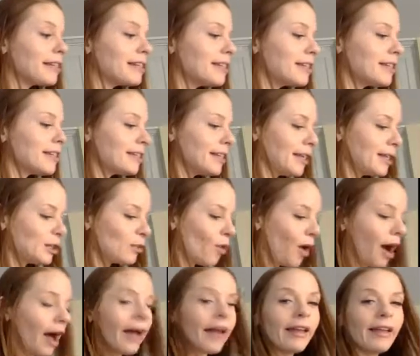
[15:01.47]
is a disease.
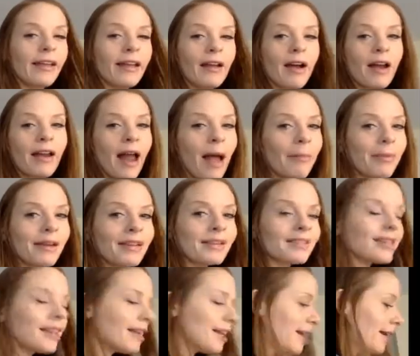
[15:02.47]
Why?
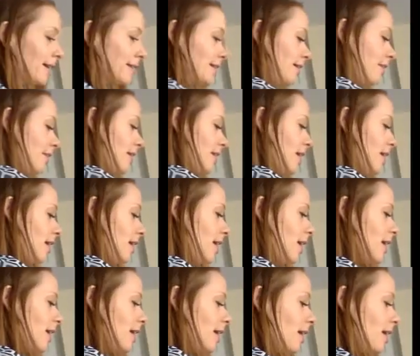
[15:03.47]
Unhappiness and negativity.
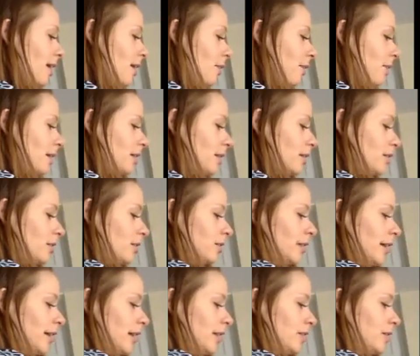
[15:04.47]

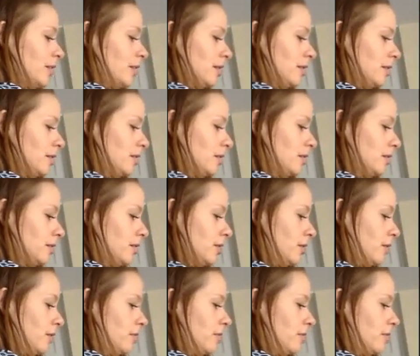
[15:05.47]
I gotta do this. 2,